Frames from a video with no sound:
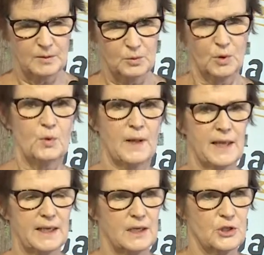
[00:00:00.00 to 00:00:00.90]
well, one,
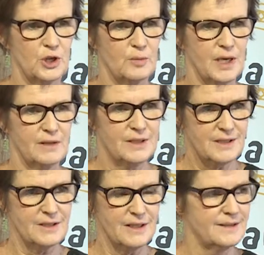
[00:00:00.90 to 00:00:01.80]
they get a job out of it,
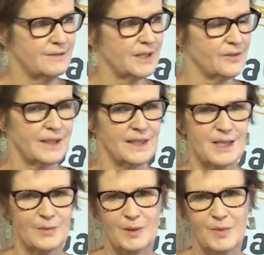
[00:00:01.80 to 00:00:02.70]
so they definitely get
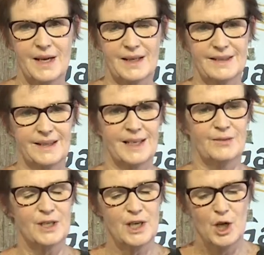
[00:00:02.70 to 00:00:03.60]
something back out of
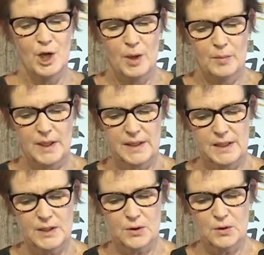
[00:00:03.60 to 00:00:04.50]
it. But
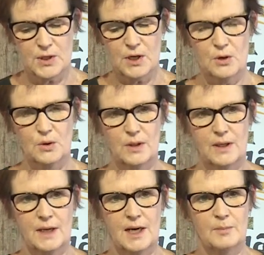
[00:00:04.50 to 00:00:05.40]
it's also,
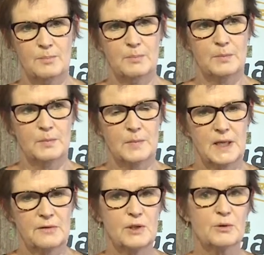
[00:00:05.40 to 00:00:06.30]
um, they
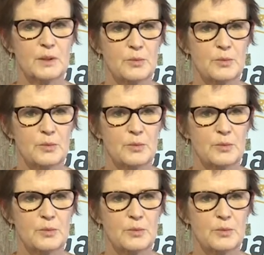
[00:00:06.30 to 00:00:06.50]
feel really